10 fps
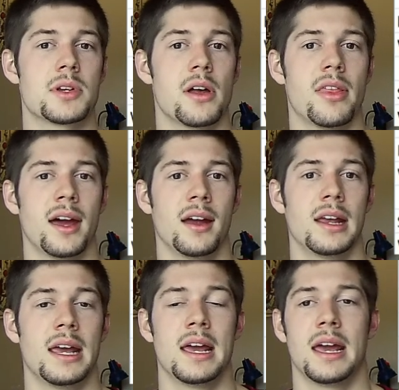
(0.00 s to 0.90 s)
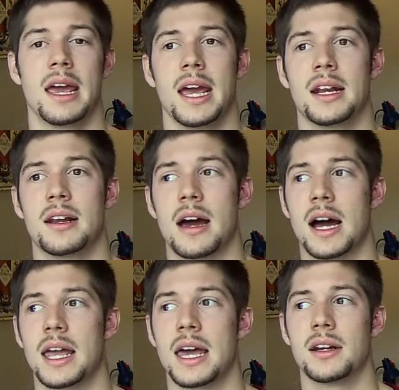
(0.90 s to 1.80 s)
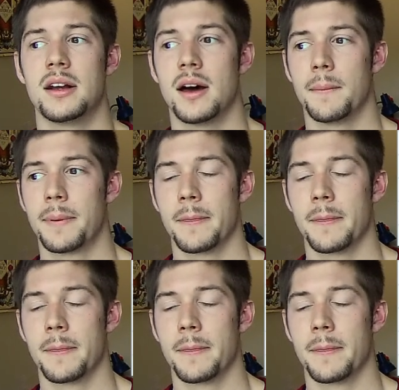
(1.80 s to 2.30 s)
on that, and I ended up